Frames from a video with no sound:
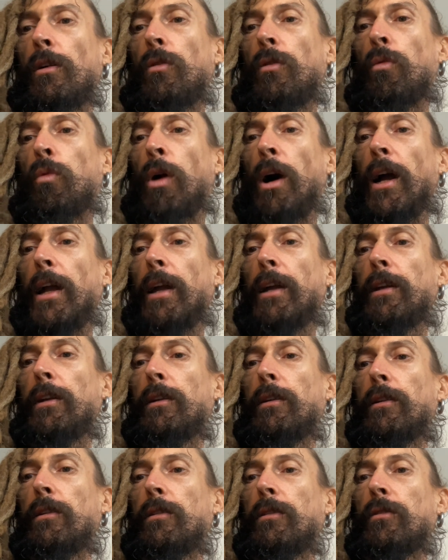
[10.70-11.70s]
Why
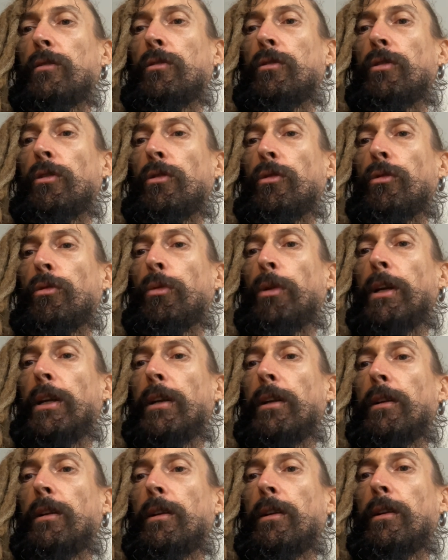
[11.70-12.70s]
do
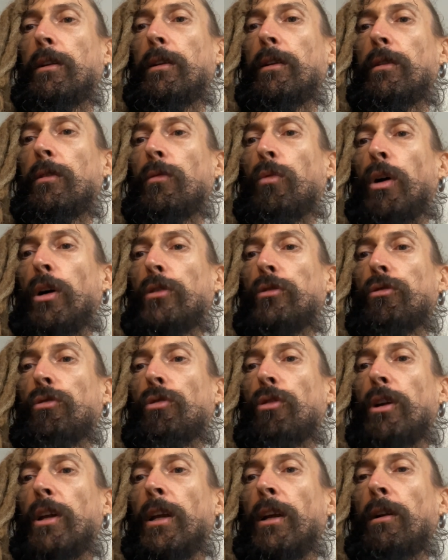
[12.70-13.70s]
we want
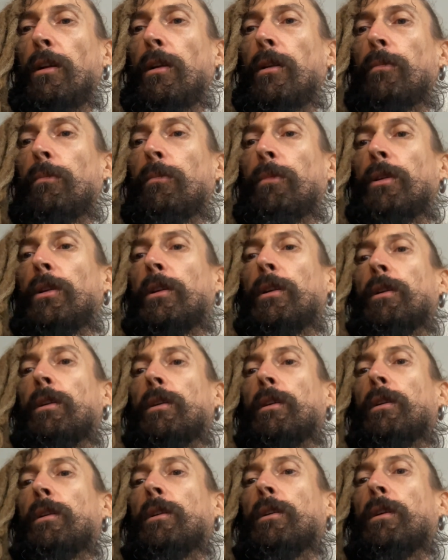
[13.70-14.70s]
to kill
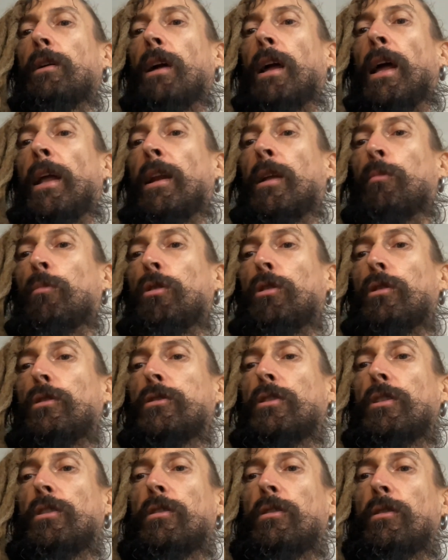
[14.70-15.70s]

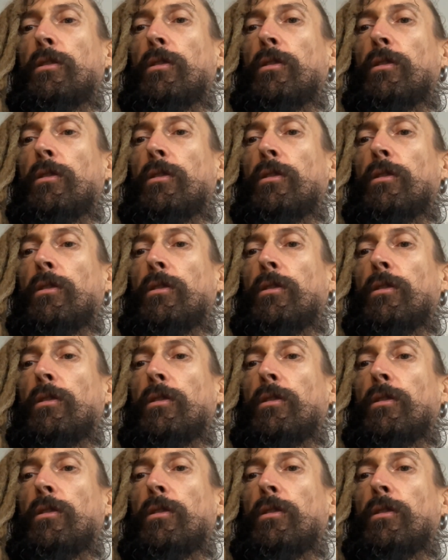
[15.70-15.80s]
animals?